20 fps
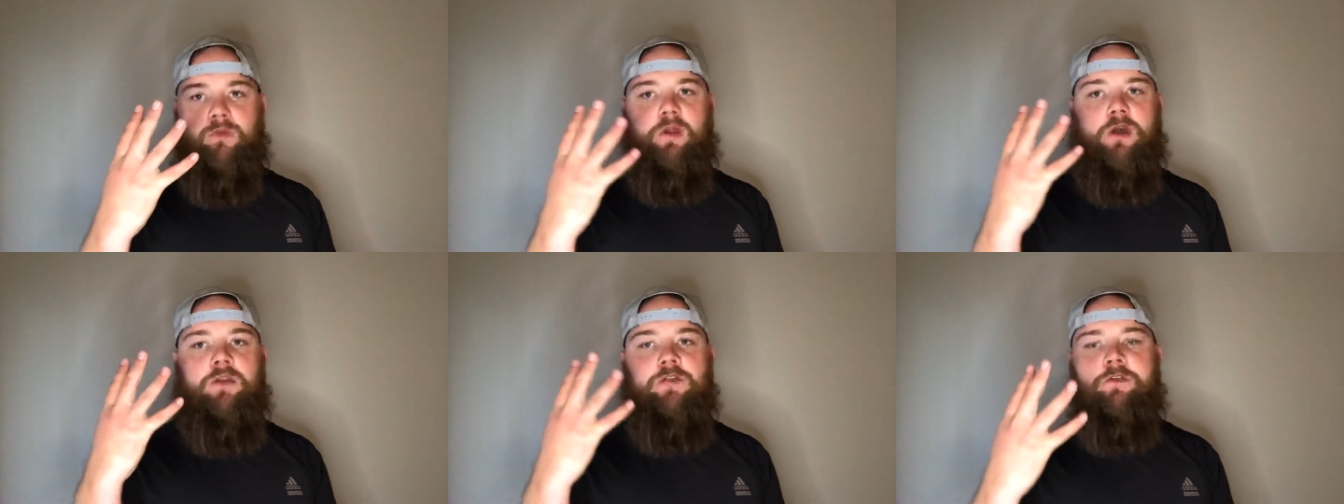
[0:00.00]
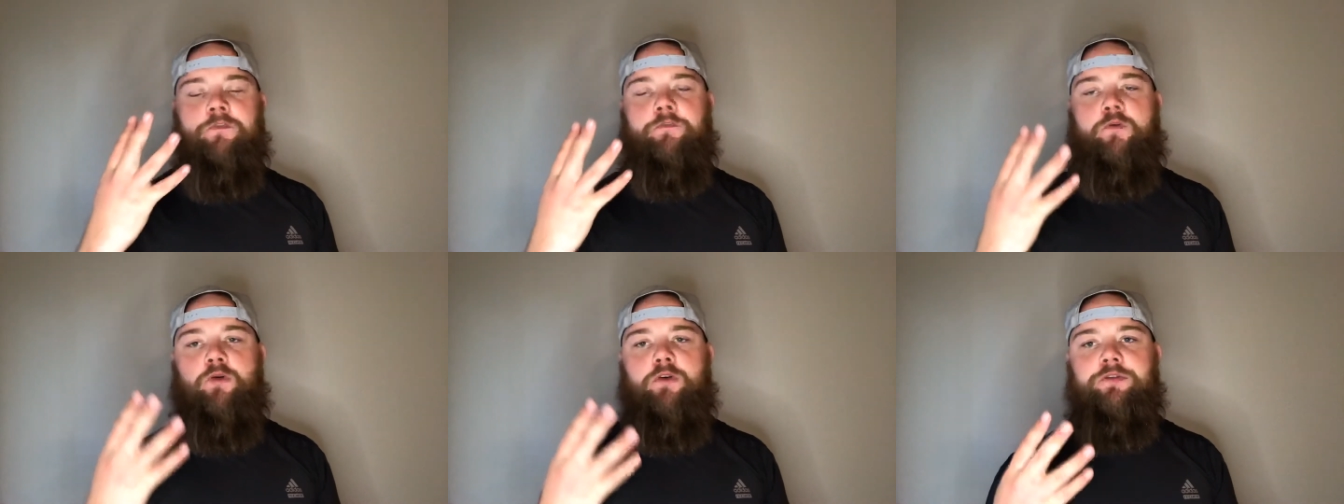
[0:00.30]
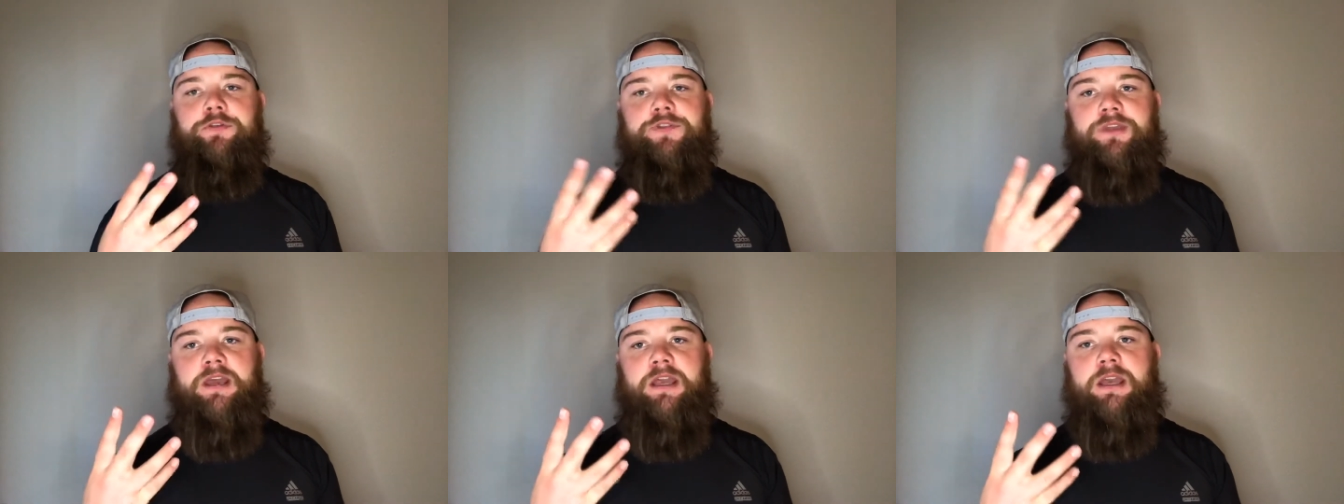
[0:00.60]
the
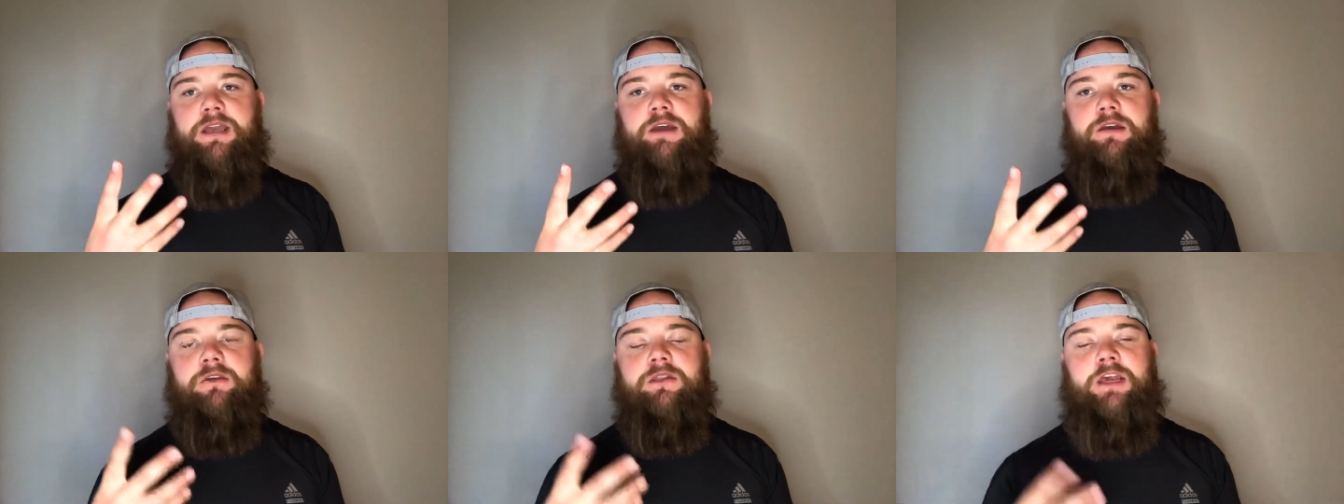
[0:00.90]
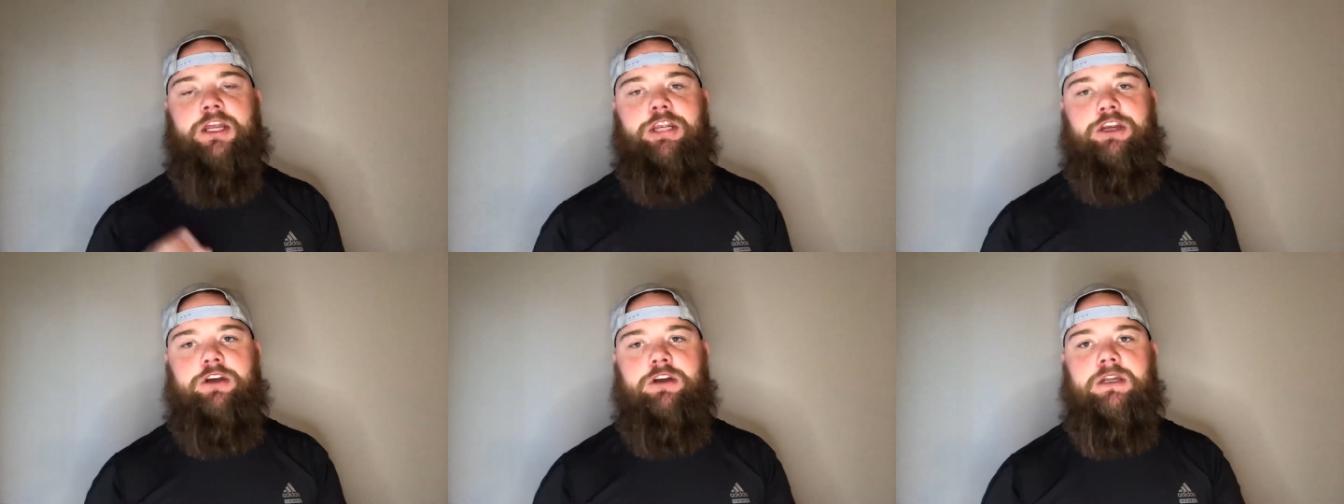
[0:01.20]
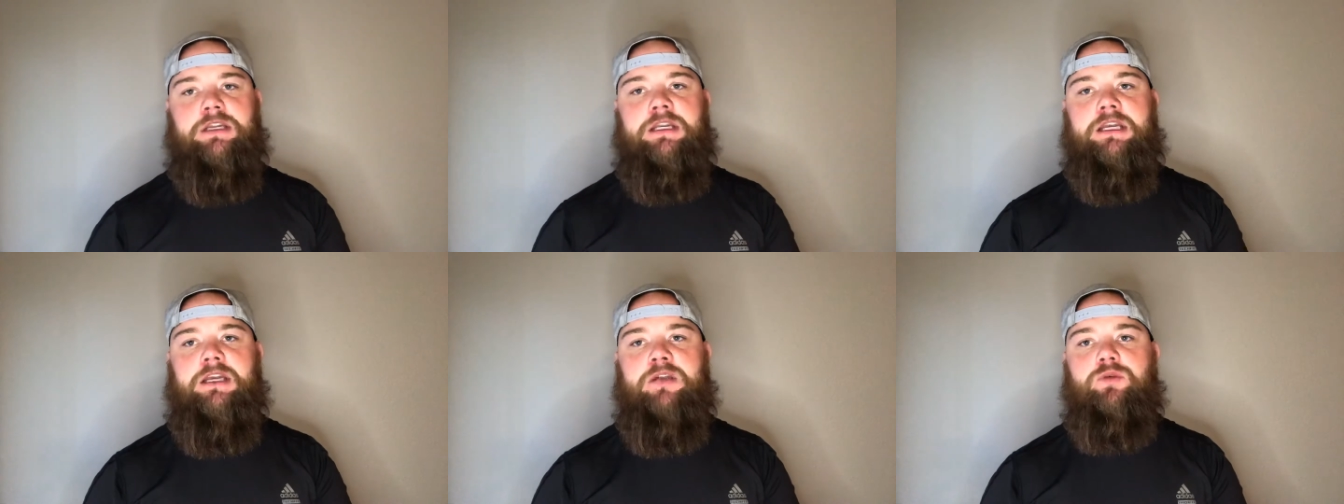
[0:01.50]
fourth thing that you're gonna
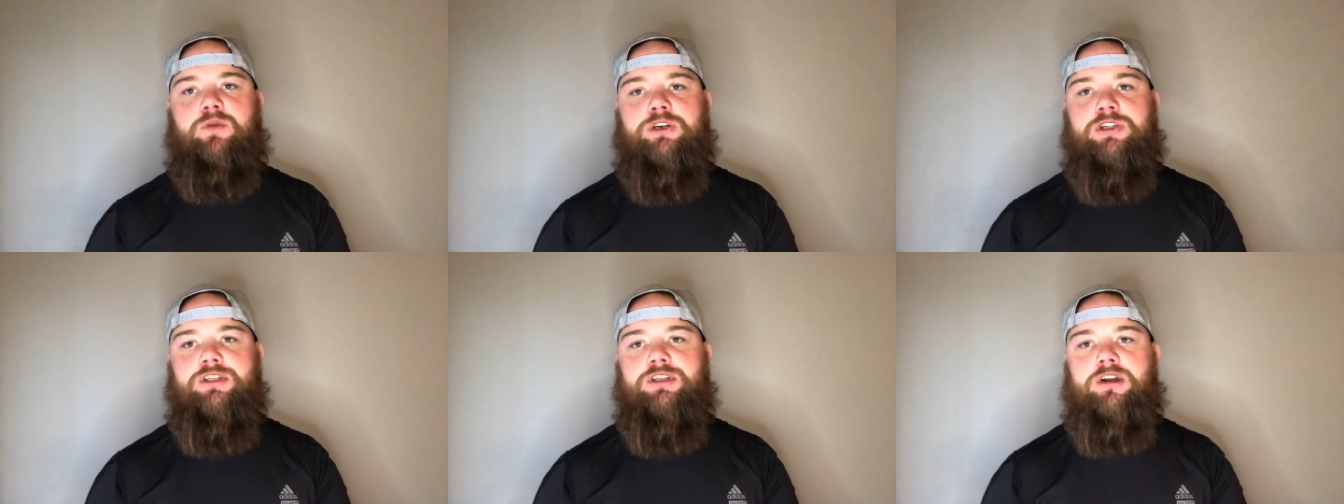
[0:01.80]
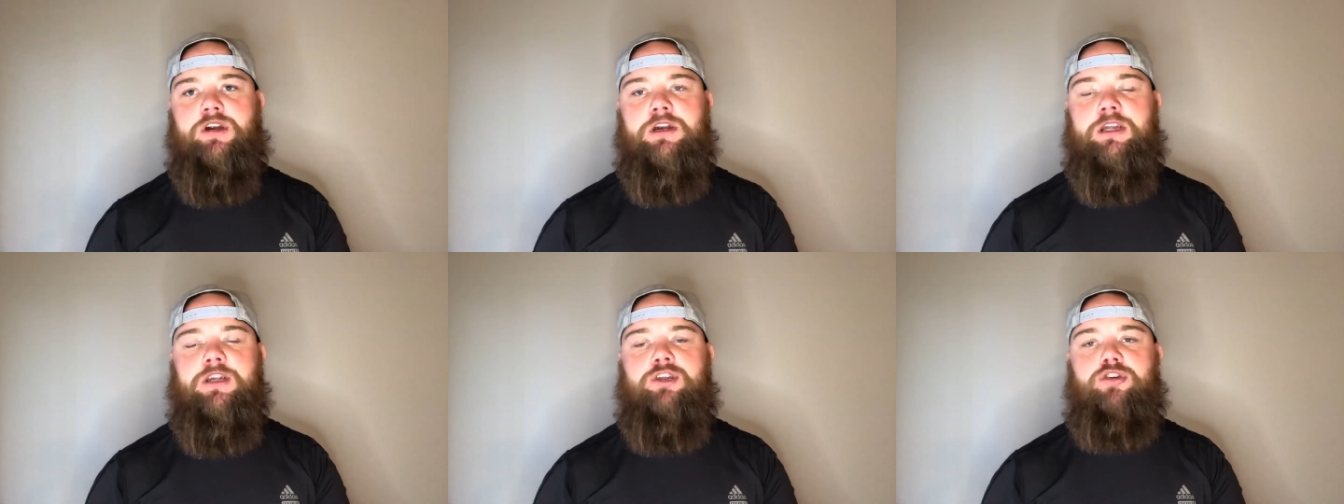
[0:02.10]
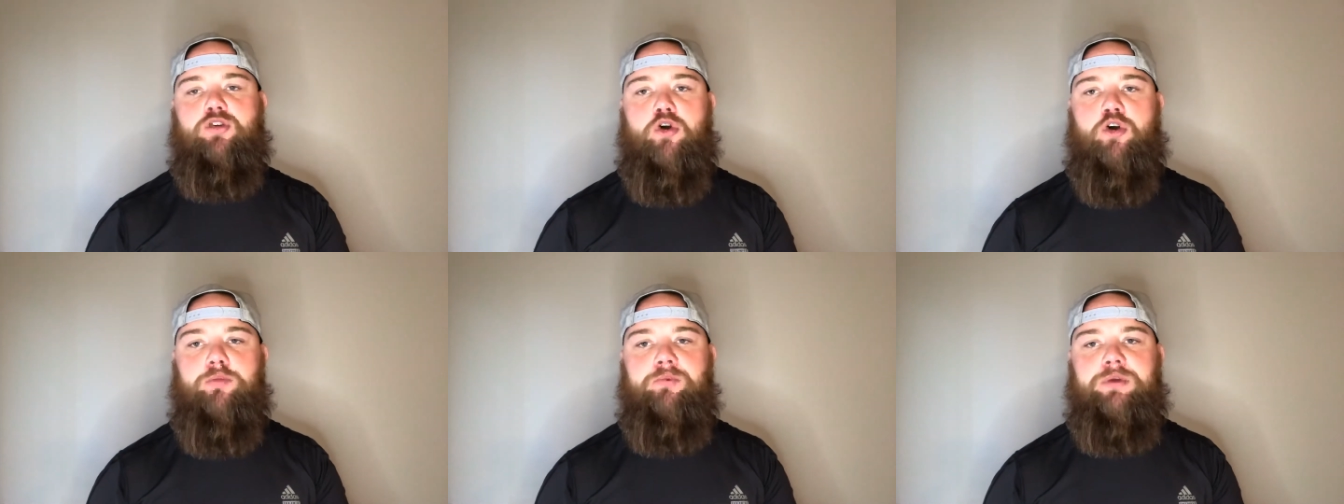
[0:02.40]
need when starting
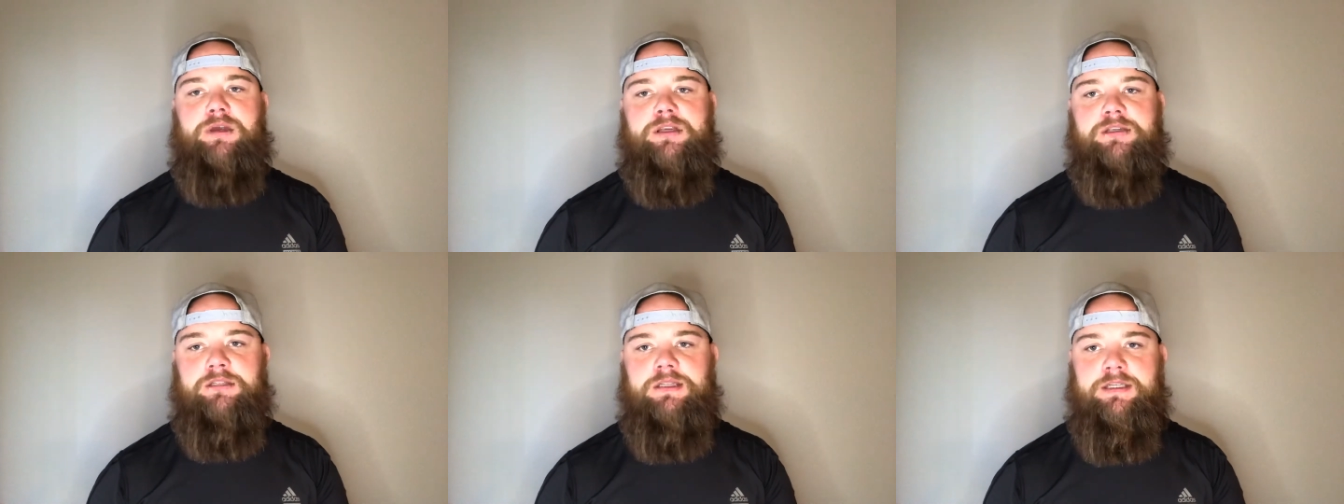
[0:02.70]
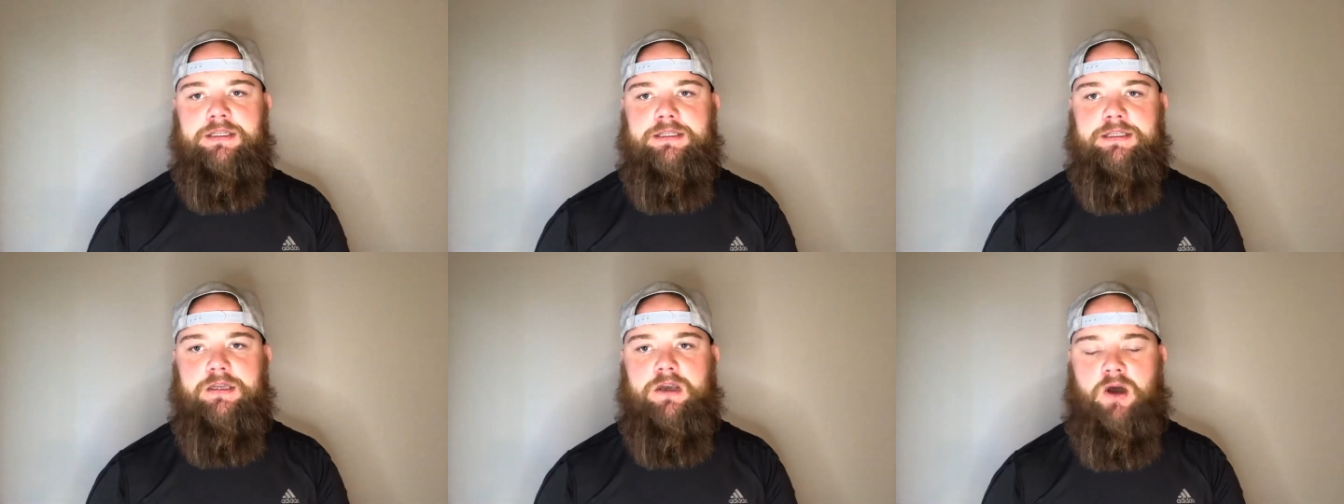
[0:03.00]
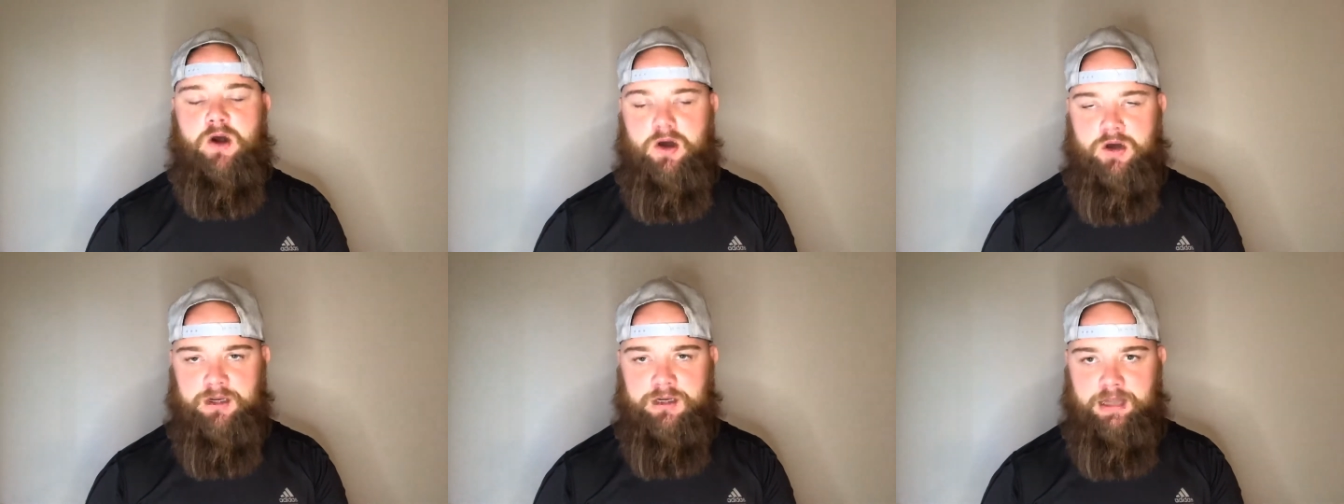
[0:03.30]
your business
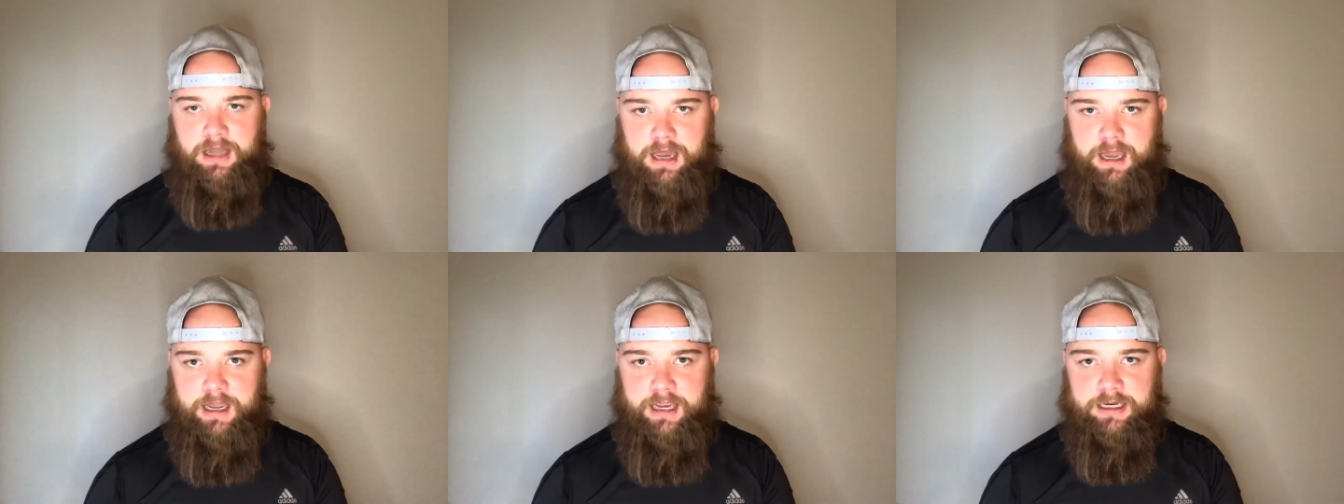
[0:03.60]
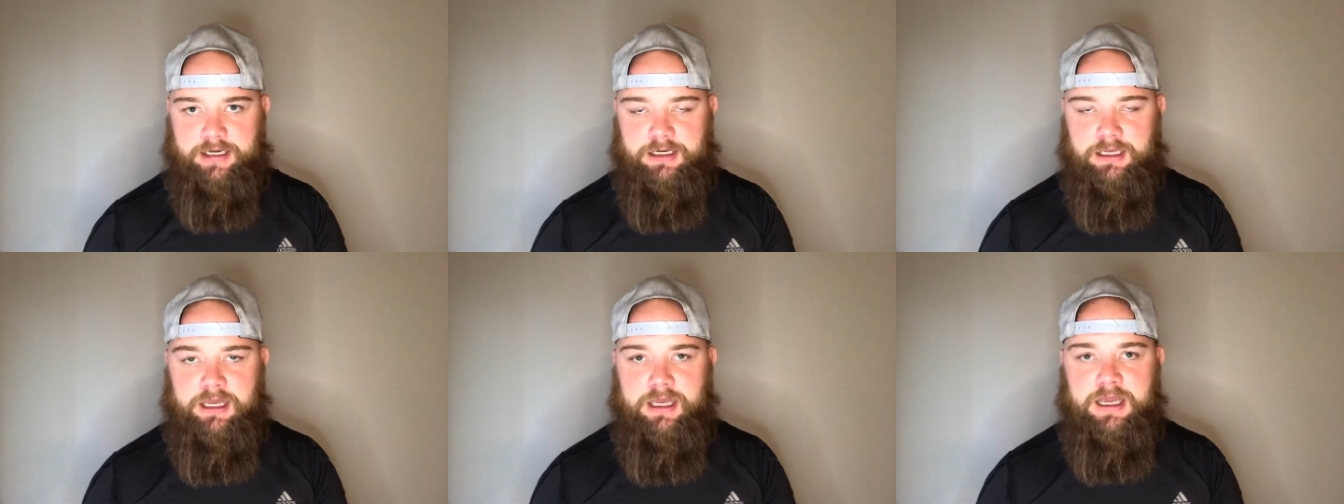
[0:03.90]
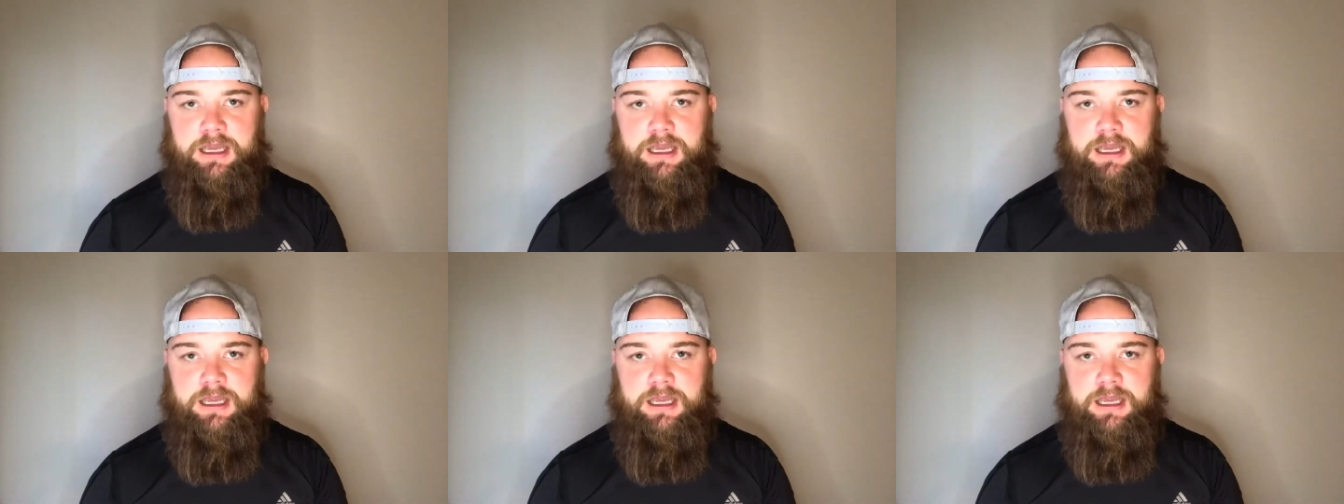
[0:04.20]
online